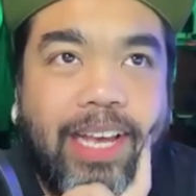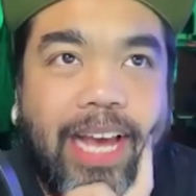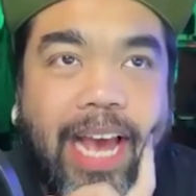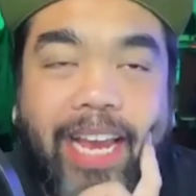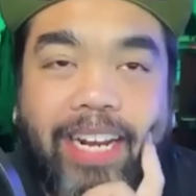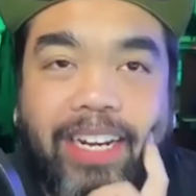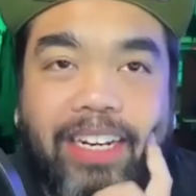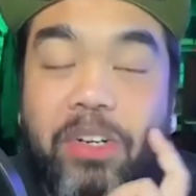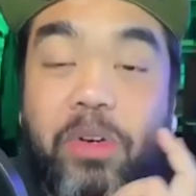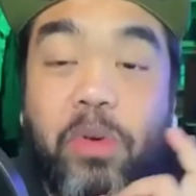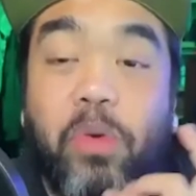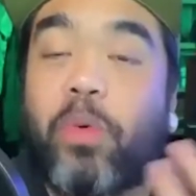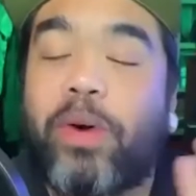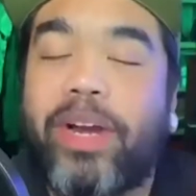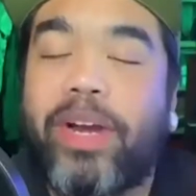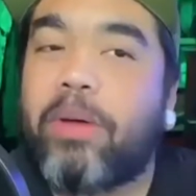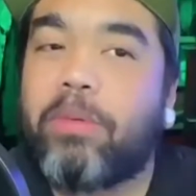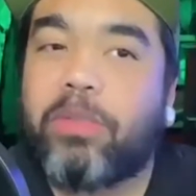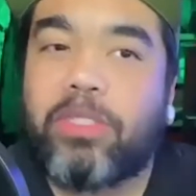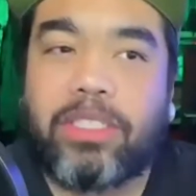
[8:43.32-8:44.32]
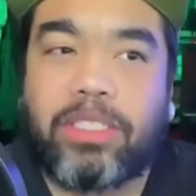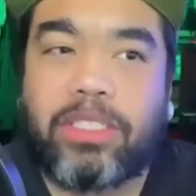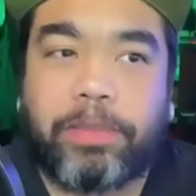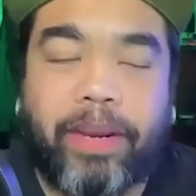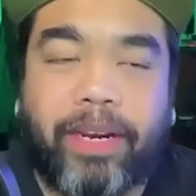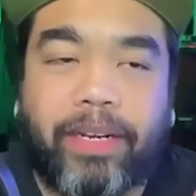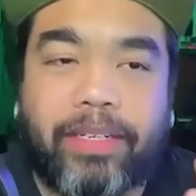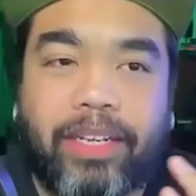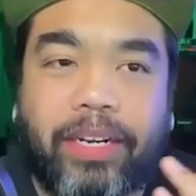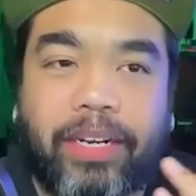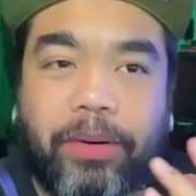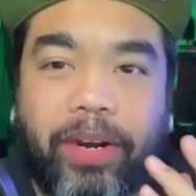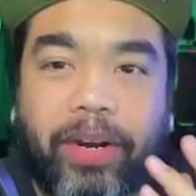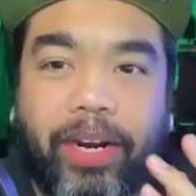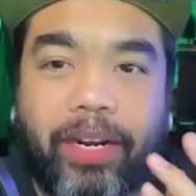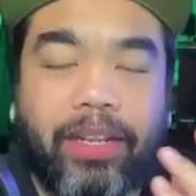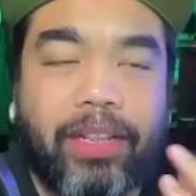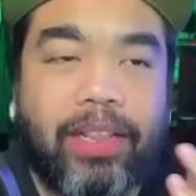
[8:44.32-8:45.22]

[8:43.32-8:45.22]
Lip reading: I didn't know what I was expecting, right?